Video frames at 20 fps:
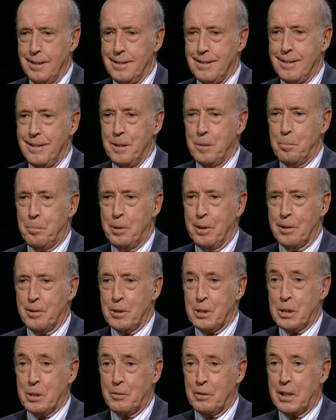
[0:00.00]
is the
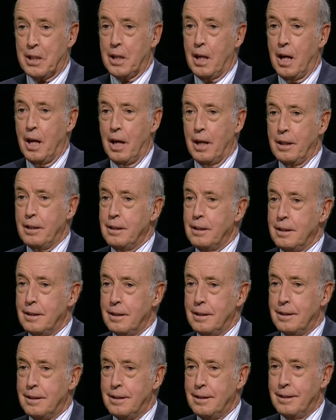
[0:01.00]
appearance of a God
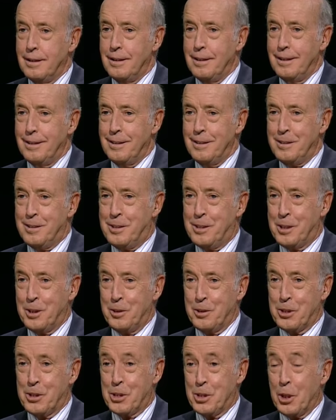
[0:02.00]

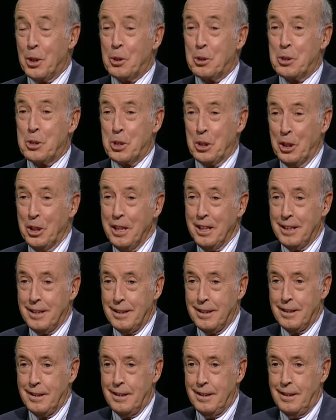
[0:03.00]
to a soldier.
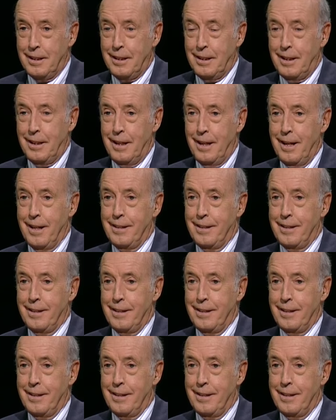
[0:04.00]
Very good.